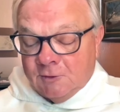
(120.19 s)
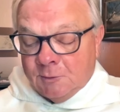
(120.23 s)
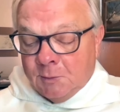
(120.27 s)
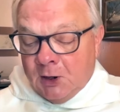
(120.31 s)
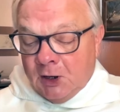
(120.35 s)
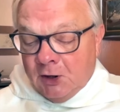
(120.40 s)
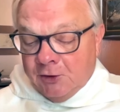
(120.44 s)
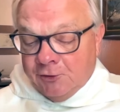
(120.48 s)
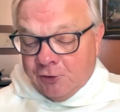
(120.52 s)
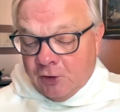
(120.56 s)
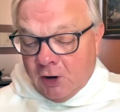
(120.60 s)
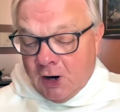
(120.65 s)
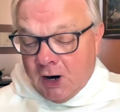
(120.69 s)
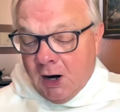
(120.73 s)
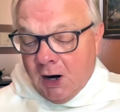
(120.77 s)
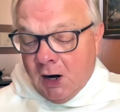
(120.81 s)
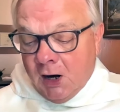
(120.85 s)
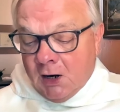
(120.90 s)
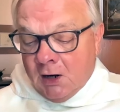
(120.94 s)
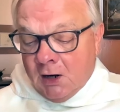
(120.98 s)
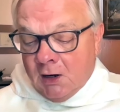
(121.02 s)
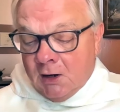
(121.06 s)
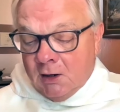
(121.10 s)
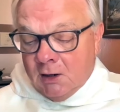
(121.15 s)
small
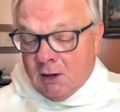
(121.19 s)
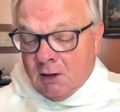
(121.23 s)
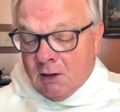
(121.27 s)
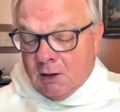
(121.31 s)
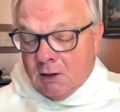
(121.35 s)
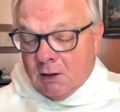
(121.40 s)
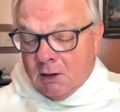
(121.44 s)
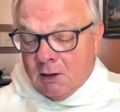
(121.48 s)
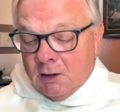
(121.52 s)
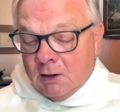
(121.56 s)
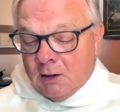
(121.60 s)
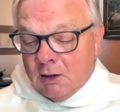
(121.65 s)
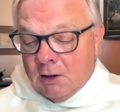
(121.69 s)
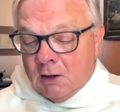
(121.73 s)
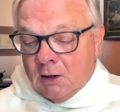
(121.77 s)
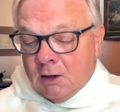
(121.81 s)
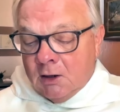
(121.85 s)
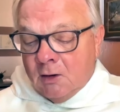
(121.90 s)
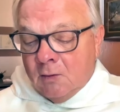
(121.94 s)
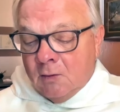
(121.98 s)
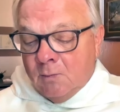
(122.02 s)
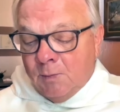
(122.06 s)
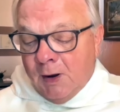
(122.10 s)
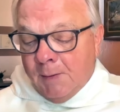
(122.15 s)
truck.
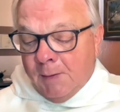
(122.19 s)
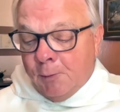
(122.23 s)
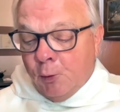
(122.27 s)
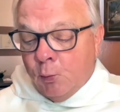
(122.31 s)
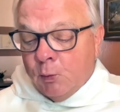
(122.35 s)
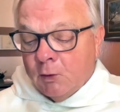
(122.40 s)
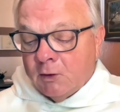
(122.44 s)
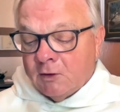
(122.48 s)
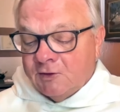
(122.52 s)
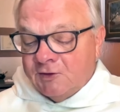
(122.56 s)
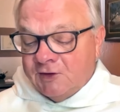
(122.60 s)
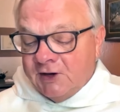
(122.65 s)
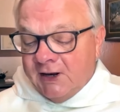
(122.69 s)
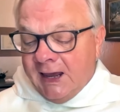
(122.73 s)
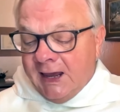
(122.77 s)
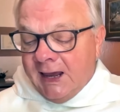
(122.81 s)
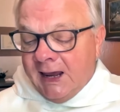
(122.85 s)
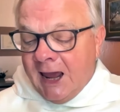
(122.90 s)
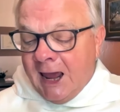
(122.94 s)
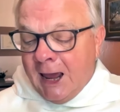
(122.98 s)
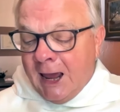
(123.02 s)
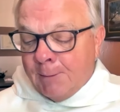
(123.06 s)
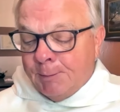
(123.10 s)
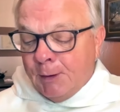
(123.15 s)
People were
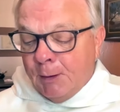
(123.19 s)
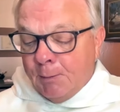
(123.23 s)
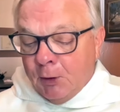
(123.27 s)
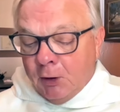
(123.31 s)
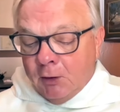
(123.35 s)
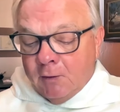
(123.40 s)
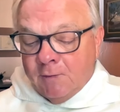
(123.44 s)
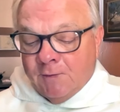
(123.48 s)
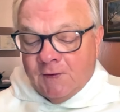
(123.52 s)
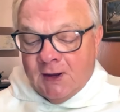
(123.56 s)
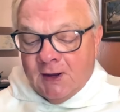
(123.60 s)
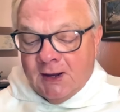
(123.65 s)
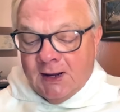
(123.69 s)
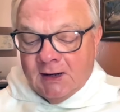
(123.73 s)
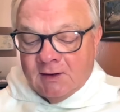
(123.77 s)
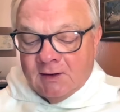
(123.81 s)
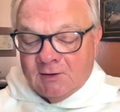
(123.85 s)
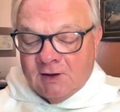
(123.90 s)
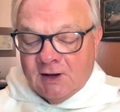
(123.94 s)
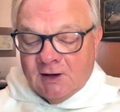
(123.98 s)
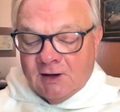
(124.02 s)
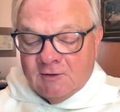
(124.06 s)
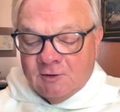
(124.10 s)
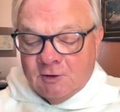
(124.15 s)
singing happy birthday
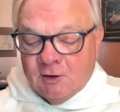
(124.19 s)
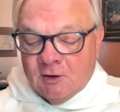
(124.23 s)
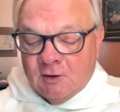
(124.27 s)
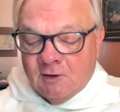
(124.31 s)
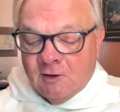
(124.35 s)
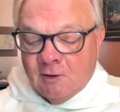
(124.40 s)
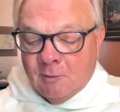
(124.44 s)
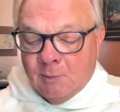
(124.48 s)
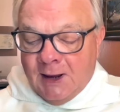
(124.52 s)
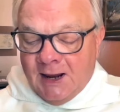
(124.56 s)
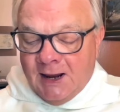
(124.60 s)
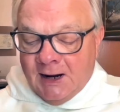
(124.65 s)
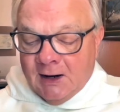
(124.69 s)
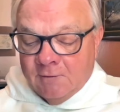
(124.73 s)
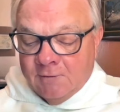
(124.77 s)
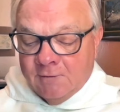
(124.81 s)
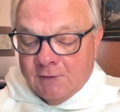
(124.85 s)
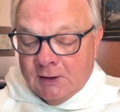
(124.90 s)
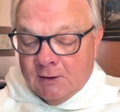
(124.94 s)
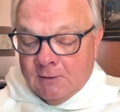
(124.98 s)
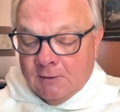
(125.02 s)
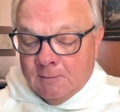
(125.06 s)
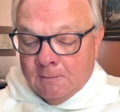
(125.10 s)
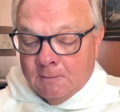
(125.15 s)
as they stood in the back of
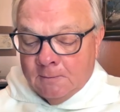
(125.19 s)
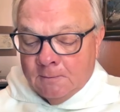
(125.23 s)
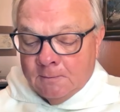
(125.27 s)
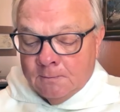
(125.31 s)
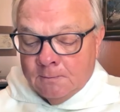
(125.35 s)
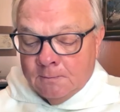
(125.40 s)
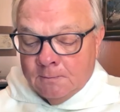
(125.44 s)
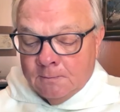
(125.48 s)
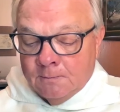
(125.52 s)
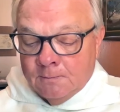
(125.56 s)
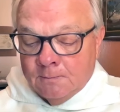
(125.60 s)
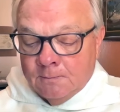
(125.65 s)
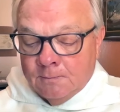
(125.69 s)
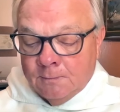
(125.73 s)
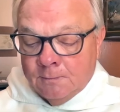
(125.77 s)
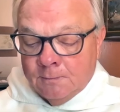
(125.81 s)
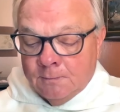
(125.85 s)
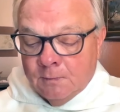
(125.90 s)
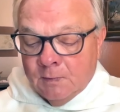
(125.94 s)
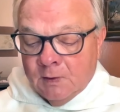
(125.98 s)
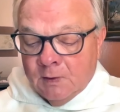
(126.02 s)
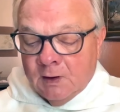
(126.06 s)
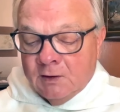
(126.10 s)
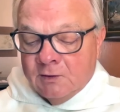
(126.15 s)
it.
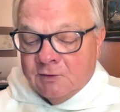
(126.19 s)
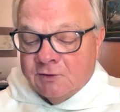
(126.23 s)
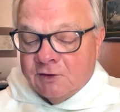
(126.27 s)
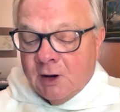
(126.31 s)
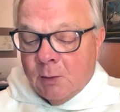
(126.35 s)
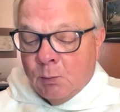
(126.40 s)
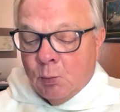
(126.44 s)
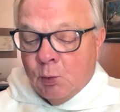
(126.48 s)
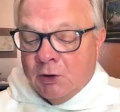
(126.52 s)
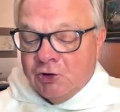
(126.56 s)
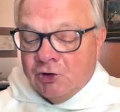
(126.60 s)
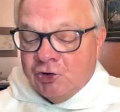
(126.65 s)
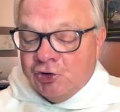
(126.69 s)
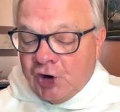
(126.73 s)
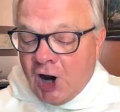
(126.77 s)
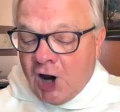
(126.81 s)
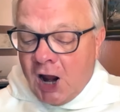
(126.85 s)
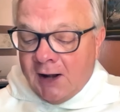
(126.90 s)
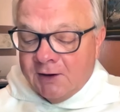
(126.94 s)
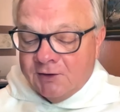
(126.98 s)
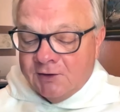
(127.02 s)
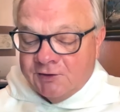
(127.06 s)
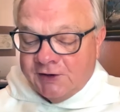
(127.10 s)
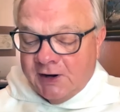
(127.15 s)
Someone
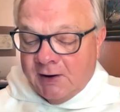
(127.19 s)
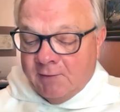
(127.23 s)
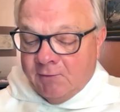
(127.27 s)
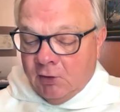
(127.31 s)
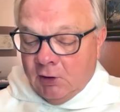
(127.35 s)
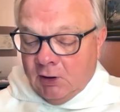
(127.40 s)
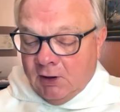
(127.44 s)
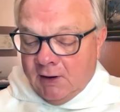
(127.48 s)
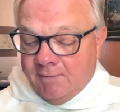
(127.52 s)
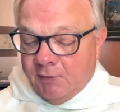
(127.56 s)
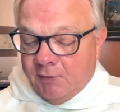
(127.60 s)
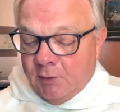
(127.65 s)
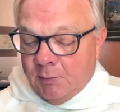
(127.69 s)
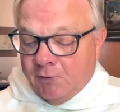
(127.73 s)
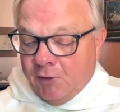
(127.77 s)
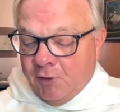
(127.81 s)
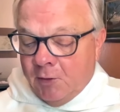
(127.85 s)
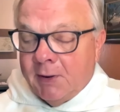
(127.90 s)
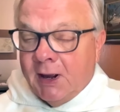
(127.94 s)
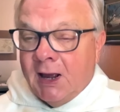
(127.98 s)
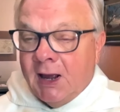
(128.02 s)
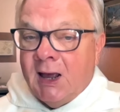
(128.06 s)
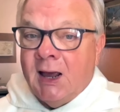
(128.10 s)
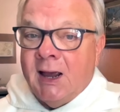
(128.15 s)
shot several of them
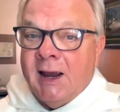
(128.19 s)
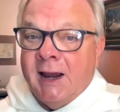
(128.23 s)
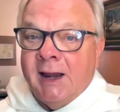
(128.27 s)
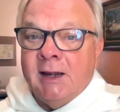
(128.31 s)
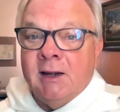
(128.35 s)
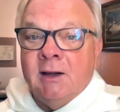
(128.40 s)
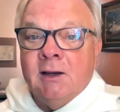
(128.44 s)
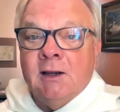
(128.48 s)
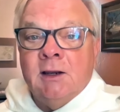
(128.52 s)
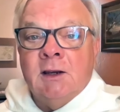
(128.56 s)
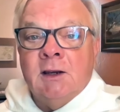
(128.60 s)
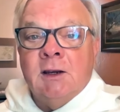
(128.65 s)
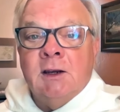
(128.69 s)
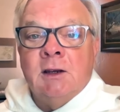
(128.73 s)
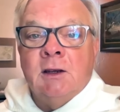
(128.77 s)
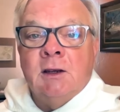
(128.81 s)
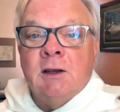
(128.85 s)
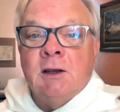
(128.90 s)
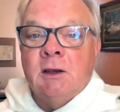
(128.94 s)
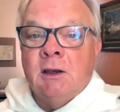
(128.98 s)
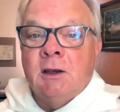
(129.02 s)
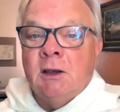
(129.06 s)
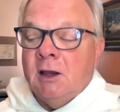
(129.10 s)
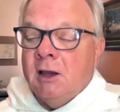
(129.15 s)
from behind,
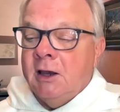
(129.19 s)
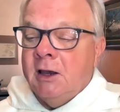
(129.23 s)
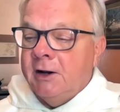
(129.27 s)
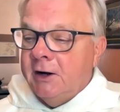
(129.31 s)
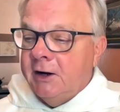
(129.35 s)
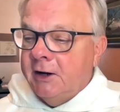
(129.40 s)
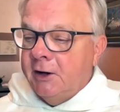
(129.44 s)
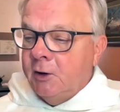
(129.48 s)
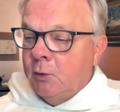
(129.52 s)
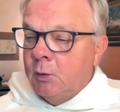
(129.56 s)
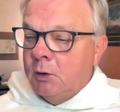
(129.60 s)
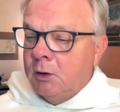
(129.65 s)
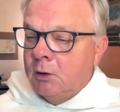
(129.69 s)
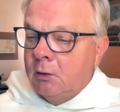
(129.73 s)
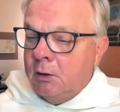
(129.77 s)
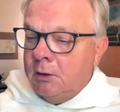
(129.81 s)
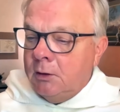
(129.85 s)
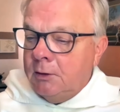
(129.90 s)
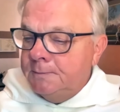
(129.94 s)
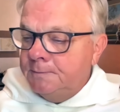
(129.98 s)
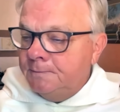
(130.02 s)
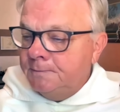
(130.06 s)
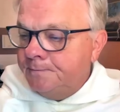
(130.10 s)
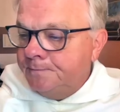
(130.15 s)
and I
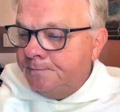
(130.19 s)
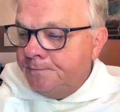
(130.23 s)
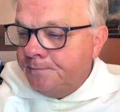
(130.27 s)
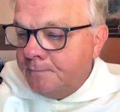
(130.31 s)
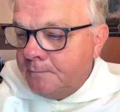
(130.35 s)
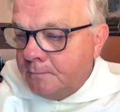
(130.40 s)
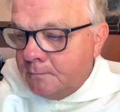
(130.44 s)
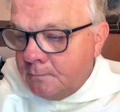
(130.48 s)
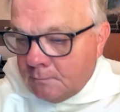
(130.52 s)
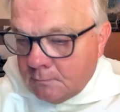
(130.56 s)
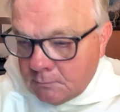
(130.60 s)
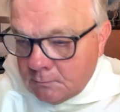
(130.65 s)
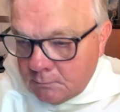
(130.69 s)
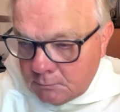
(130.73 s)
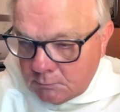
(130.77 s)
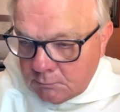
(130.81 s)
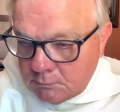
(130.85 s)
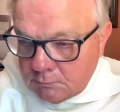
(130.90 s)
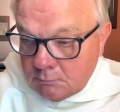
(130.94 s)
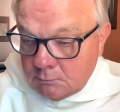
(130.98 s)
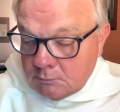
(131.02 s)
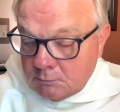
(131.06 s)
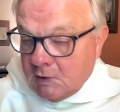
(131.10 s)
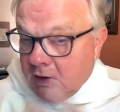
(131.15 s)
awoke.
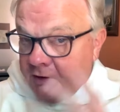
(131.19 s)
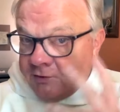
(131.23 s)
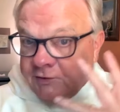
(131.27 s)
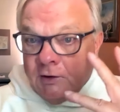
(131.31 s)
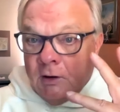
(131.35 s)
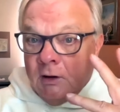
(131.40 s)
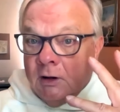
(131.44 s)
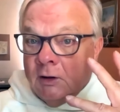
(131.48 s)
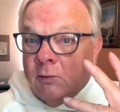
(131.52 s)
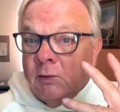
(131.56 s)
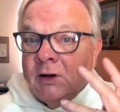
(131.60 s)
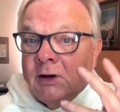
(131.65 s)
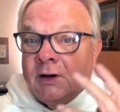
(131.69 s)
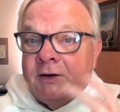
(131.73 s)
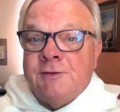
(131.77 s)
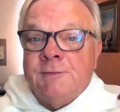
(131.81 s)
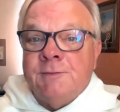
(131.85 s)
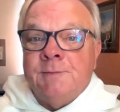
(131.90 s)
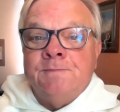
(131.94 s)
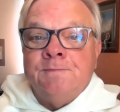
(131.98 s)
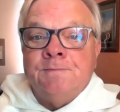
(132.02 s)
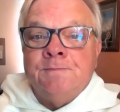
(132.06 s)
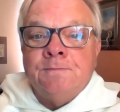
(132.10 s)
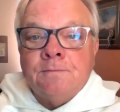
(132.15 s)
That's all it
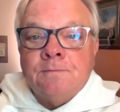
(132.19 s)
was.